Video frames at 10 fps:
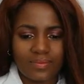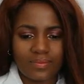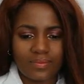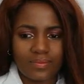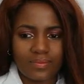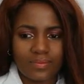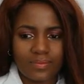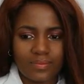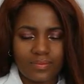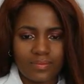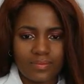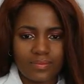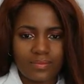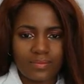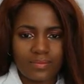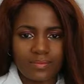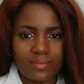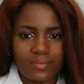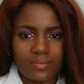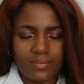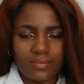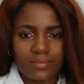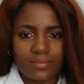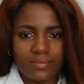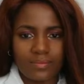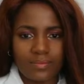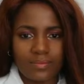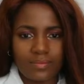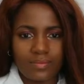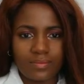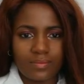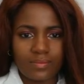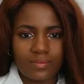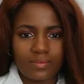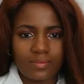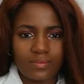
No words are spoken by the person on screen.